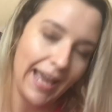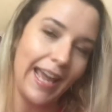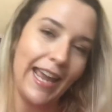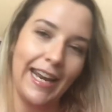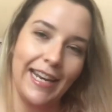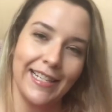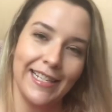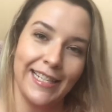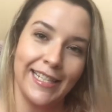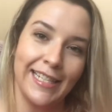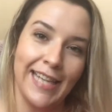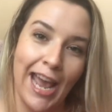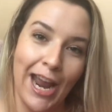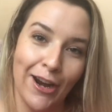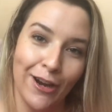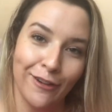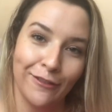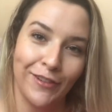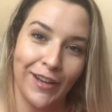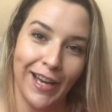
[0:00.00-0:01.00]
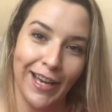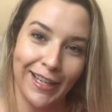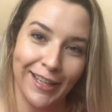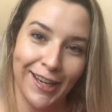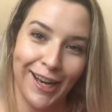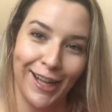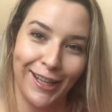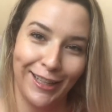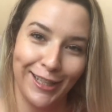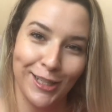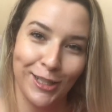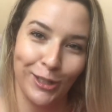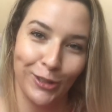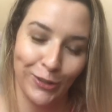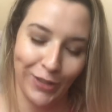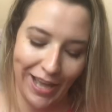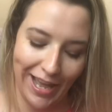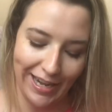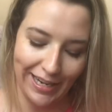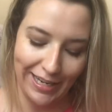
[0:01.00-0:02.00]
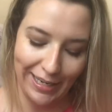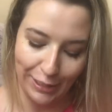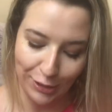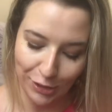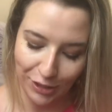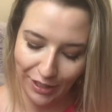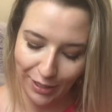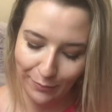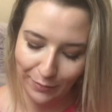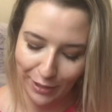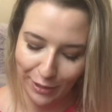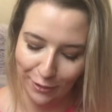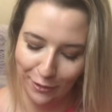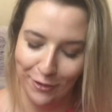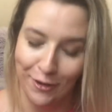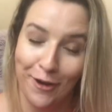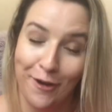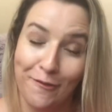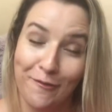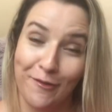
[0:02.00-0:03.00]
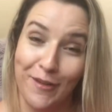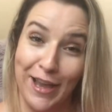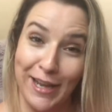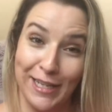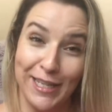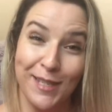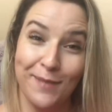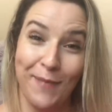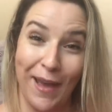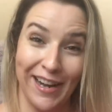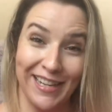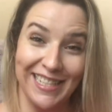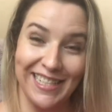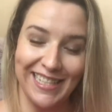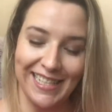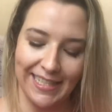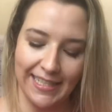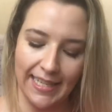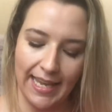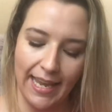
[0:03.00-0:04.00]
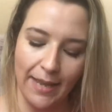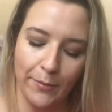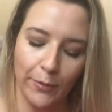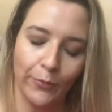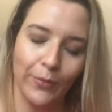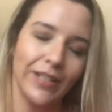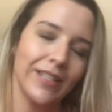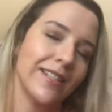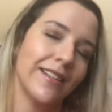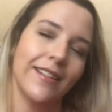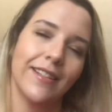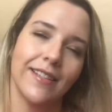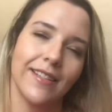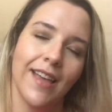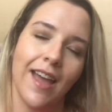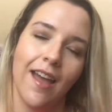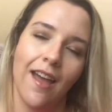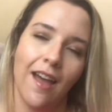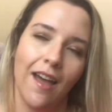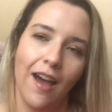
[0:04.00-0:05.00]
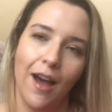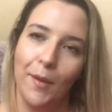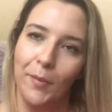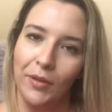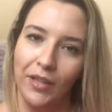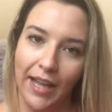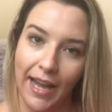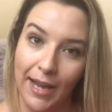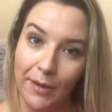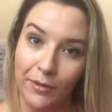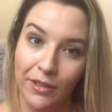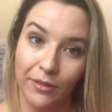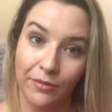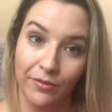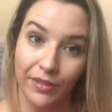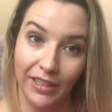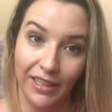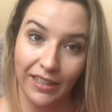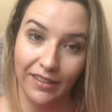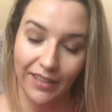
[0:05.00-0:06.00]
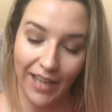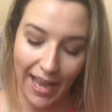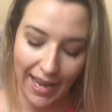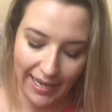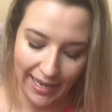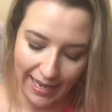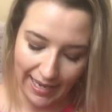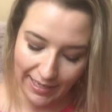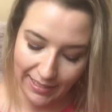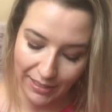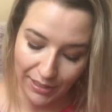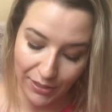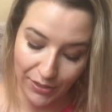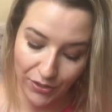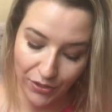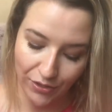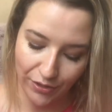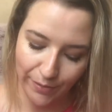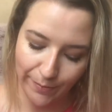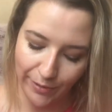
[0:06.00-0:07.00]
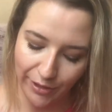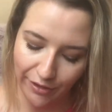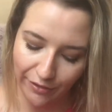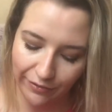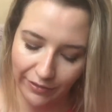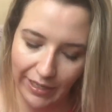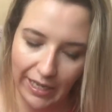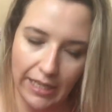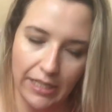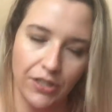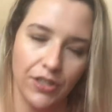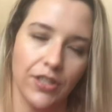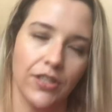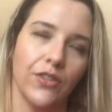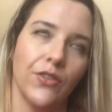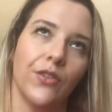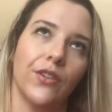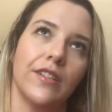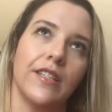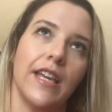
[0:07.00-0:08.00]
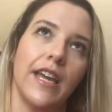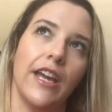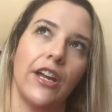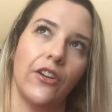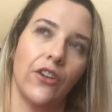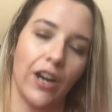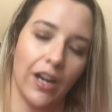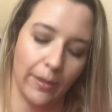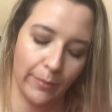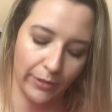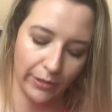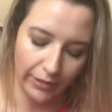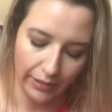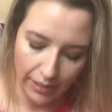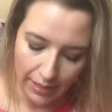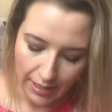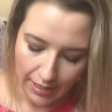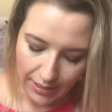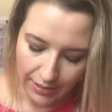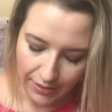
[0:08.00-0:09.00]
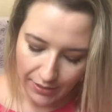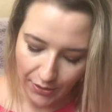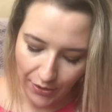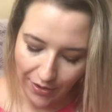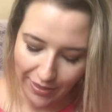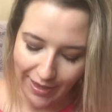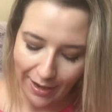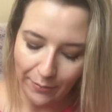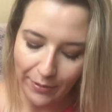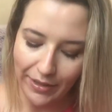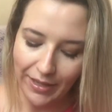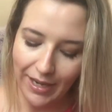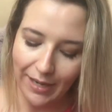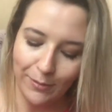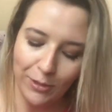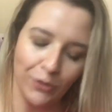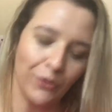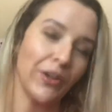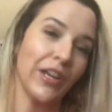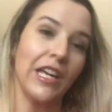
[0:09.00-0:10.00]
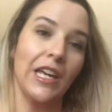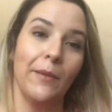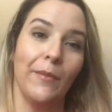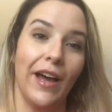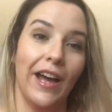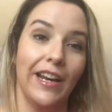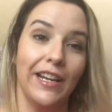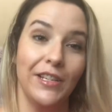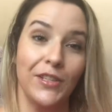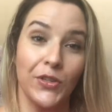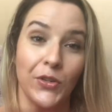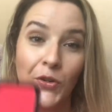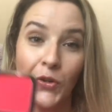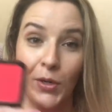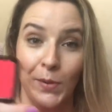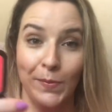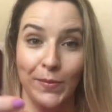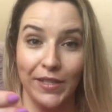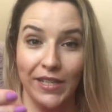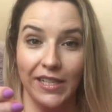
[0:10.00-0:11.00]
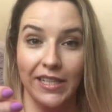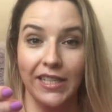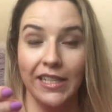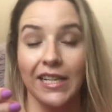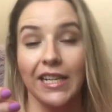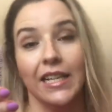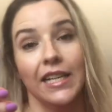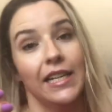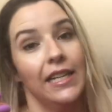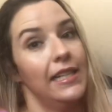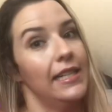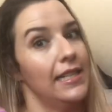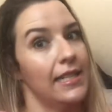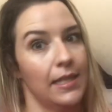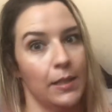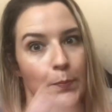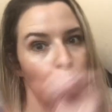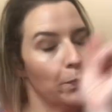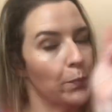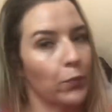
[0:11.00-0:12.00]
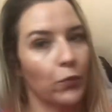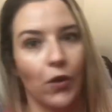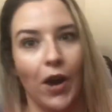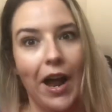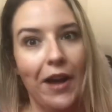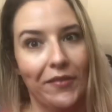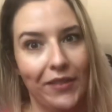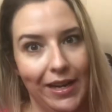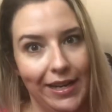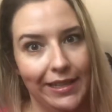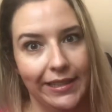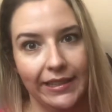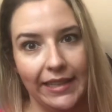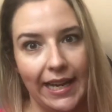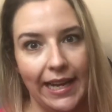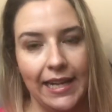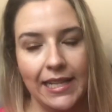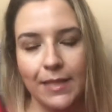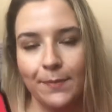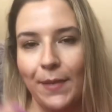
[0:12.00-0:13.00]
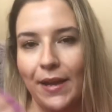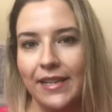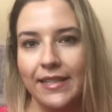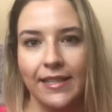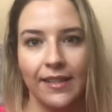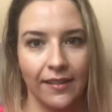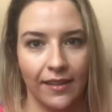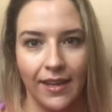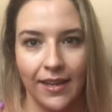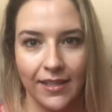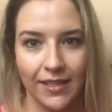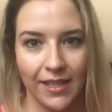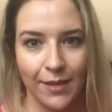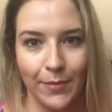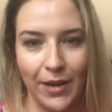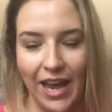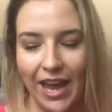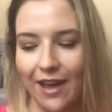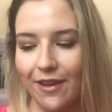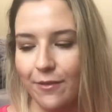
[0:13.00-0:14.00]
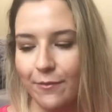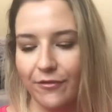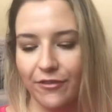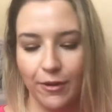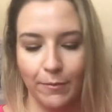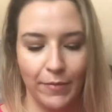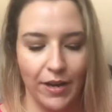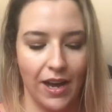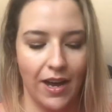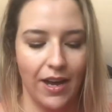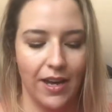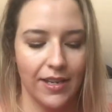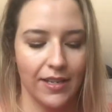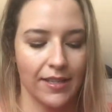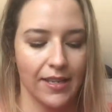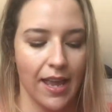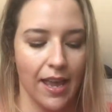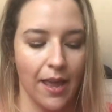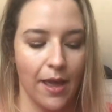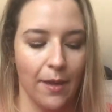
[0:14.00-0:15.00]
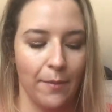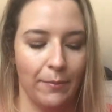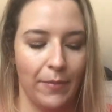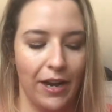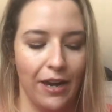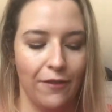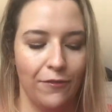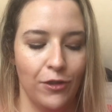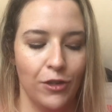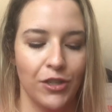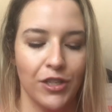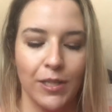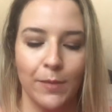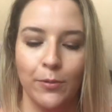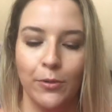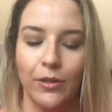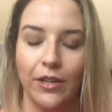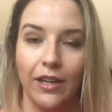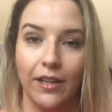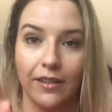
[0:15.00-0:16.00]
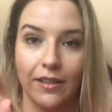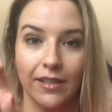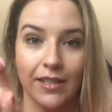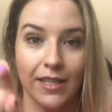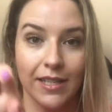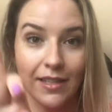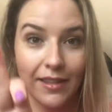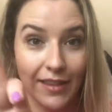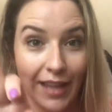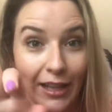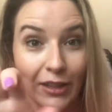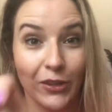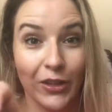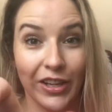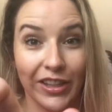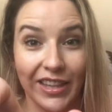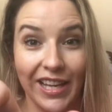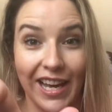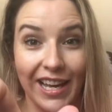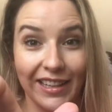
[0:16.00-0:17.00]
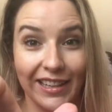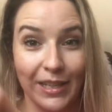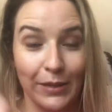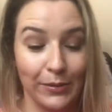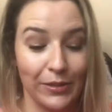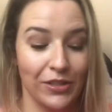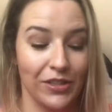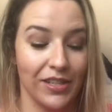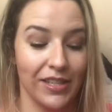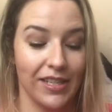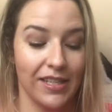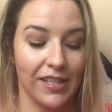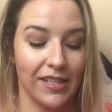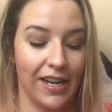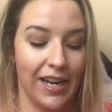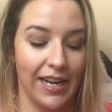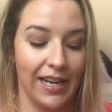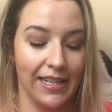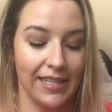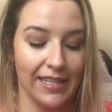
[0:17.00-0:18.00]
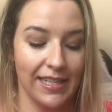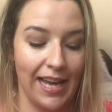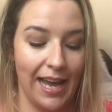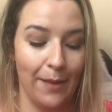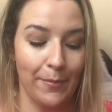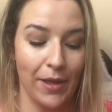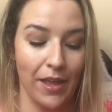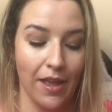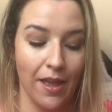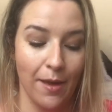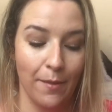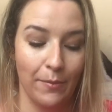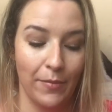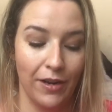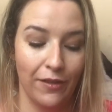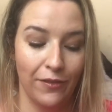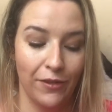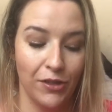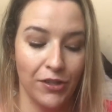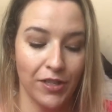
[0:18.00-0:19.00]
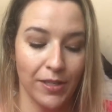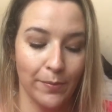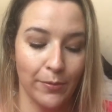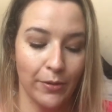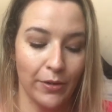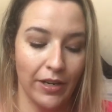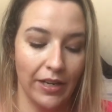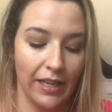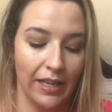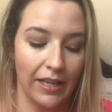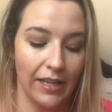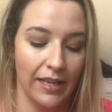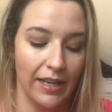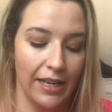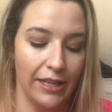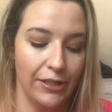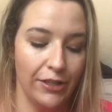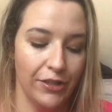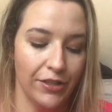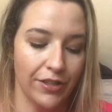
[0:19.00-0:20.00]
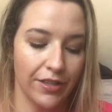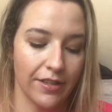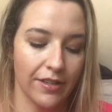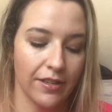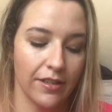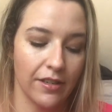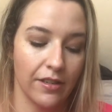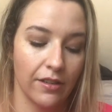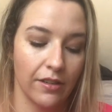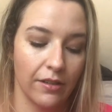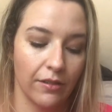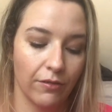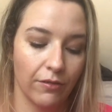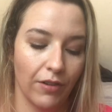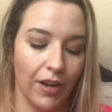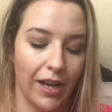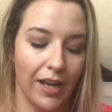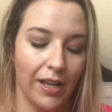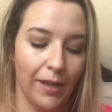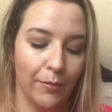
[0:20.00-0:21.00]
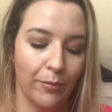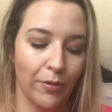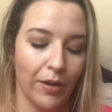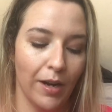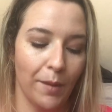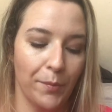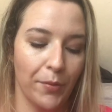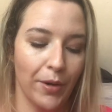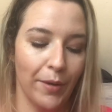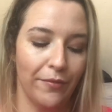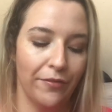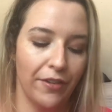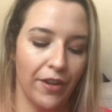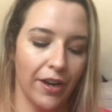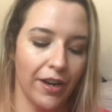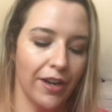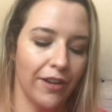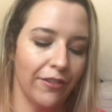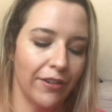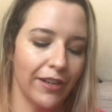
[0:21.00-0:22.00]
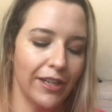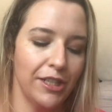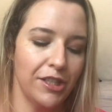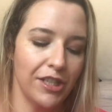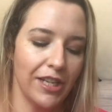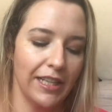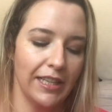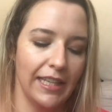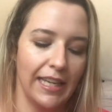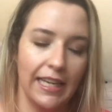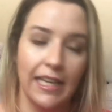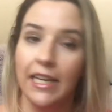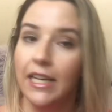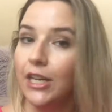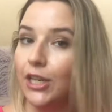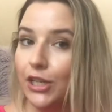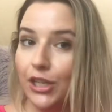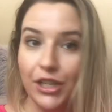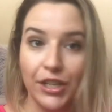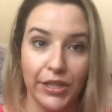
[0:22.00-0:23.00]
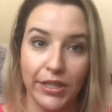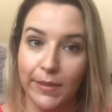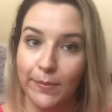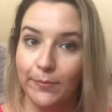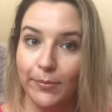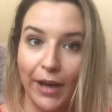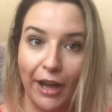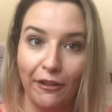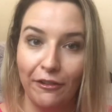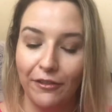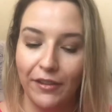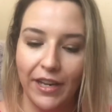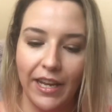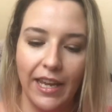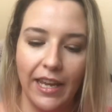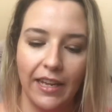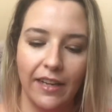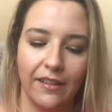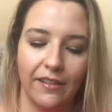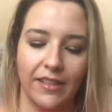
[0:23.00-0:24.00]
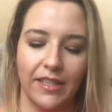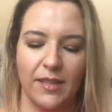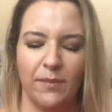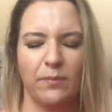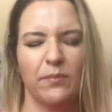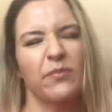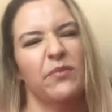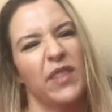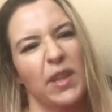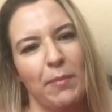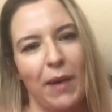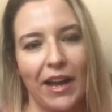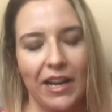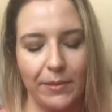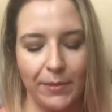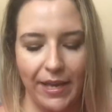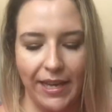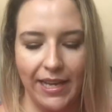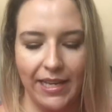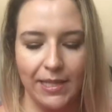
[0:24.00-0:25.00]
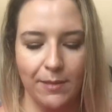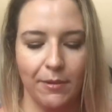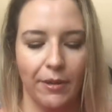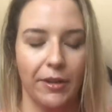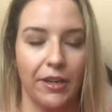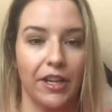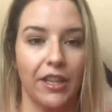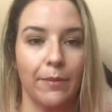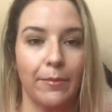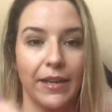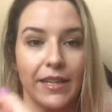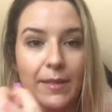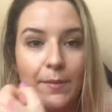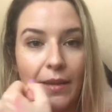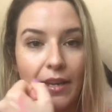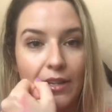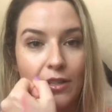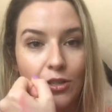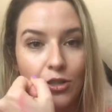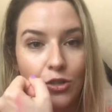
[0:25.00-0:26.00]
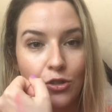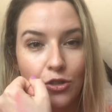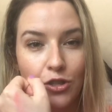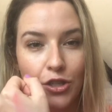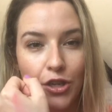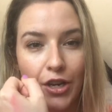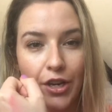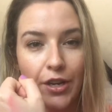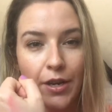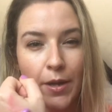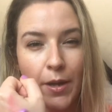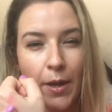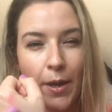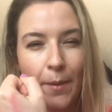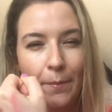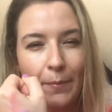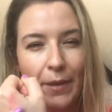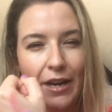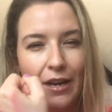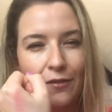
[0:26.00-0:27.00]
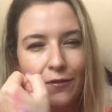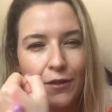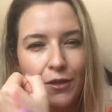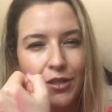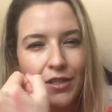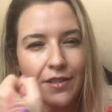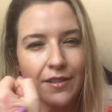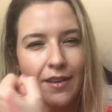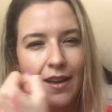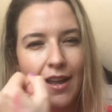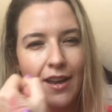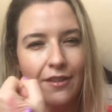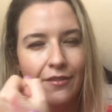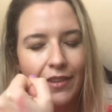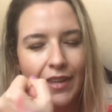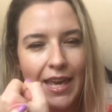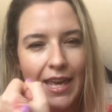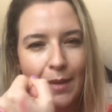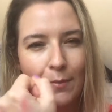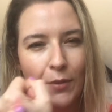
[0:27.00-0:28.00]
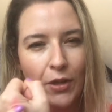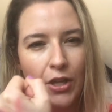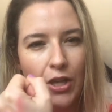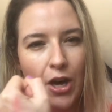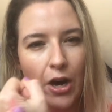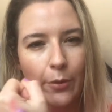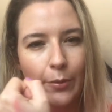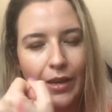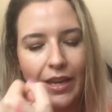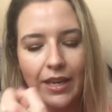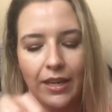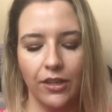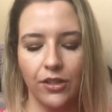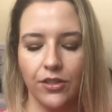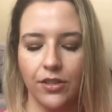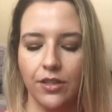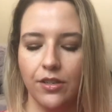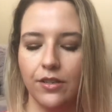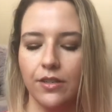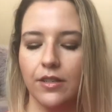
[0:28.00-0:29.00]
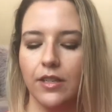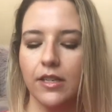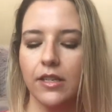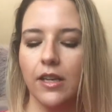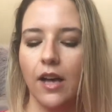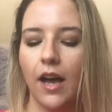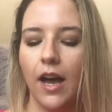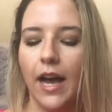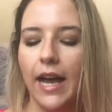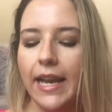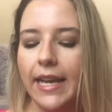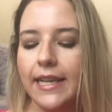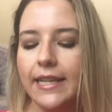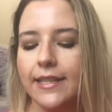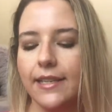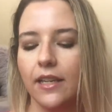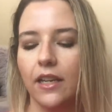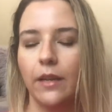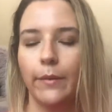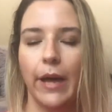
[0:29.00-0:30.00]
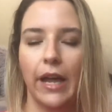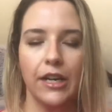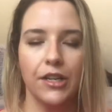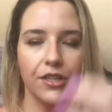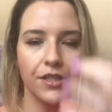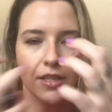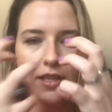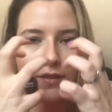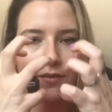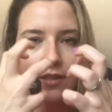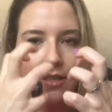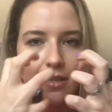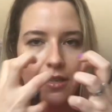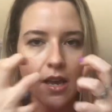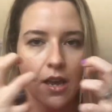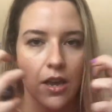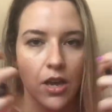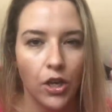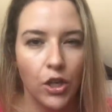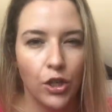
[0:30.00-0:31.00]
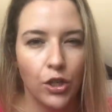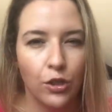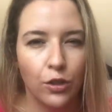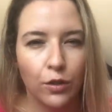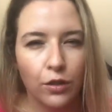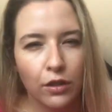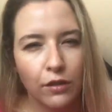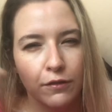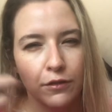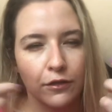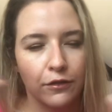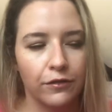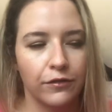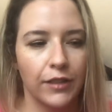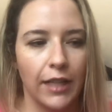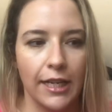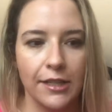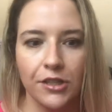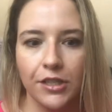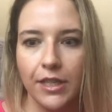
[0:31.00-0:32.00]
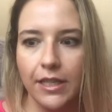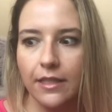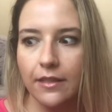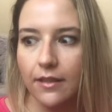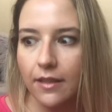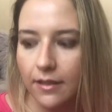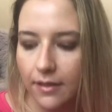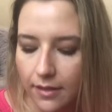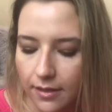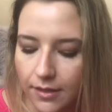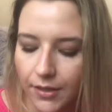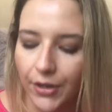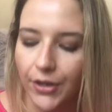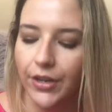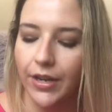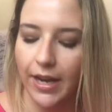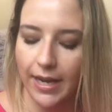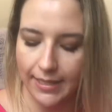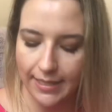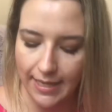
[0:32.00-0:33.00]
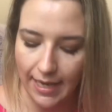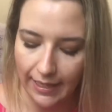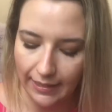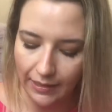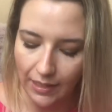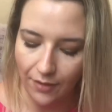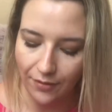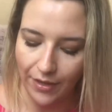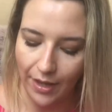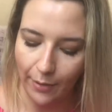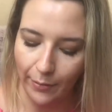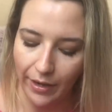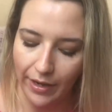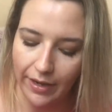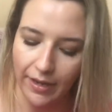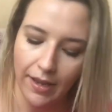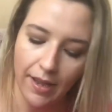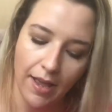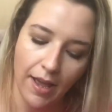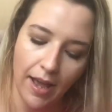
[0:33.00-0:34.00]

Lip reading: It is a terrifying color to look at initially when you're not expecting to see it, but once it's applied with a really light hand and so beautifully, it just looks incredible. So that one that I'm talking about is Crimson. It's bright red, like it's basically Exhibit A from NARS, but if you just put this, like, look at that, that was just the tiniest tap, but if you just put it in and you just rub very gently, you just buff it in. It's the back of my hand's probably not the best place to show, but if you just kind of keep going, you just use the tiniest little amount, it just gives this youthful flush. It is so nice. I love that one.